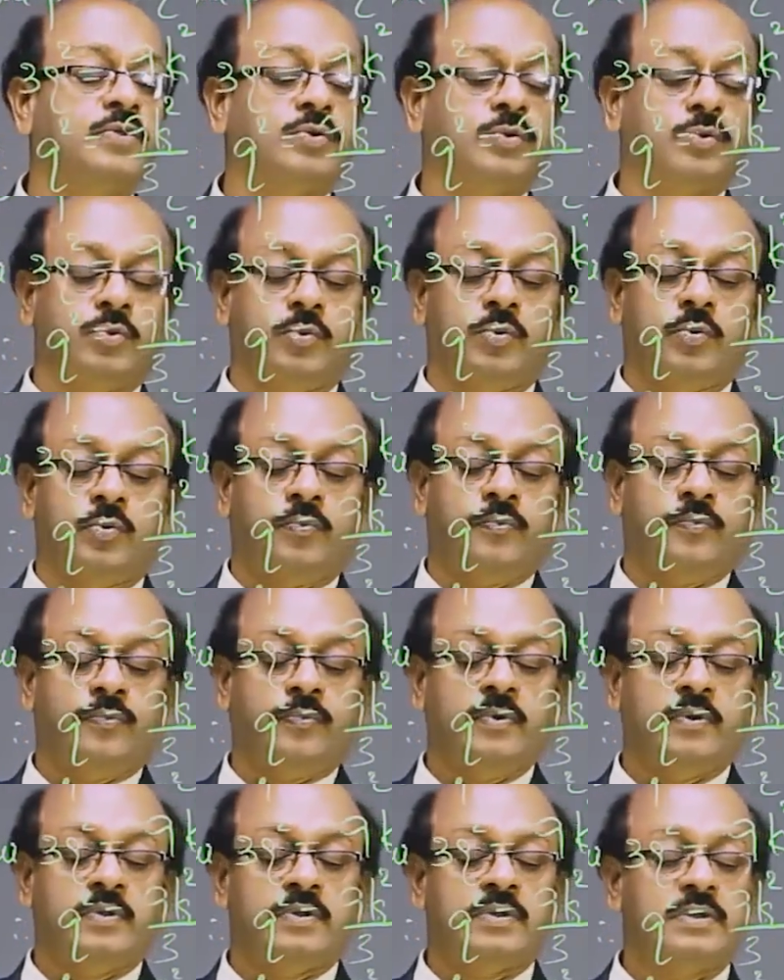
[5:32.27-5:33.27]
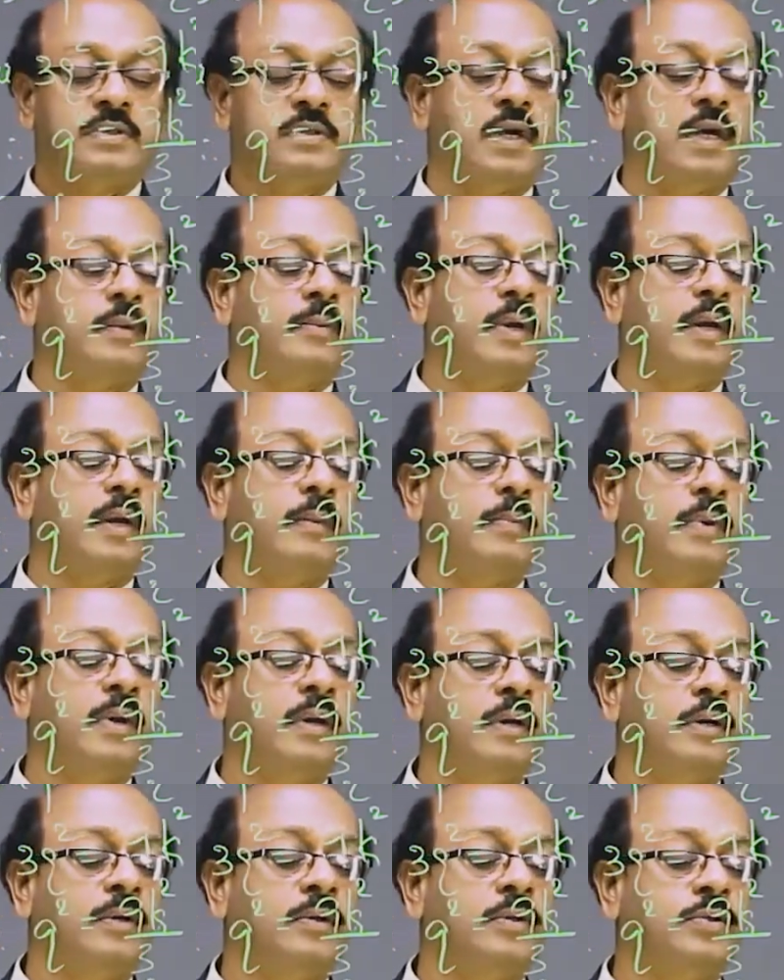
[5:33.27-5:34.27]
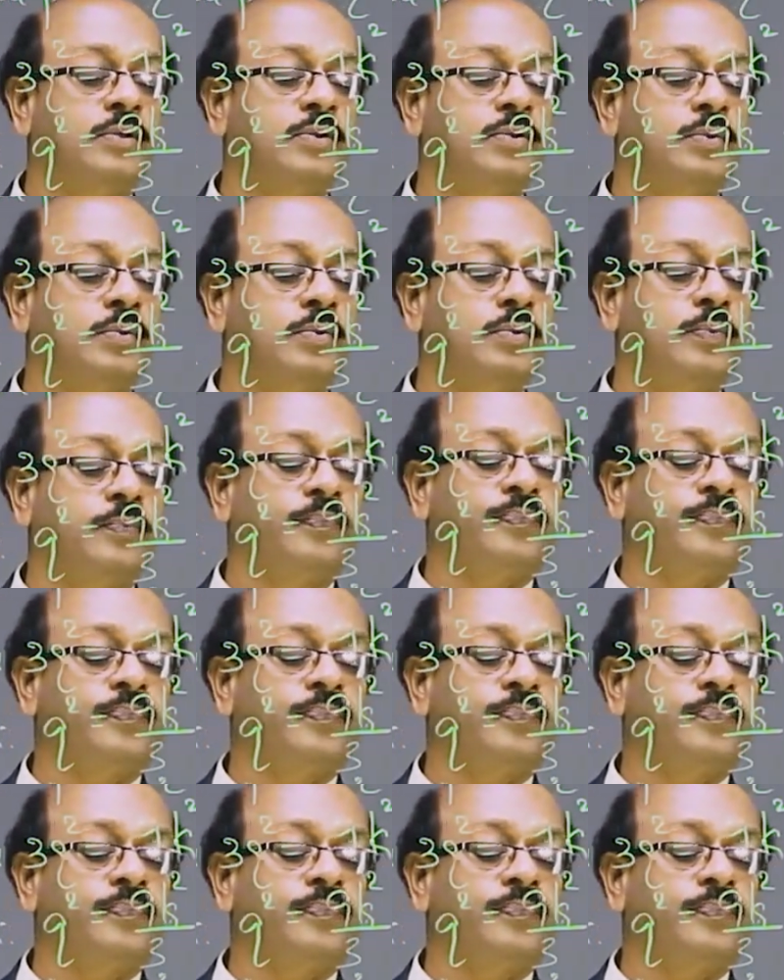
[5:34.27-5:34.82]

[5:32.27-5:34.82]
2. This is statement number 2.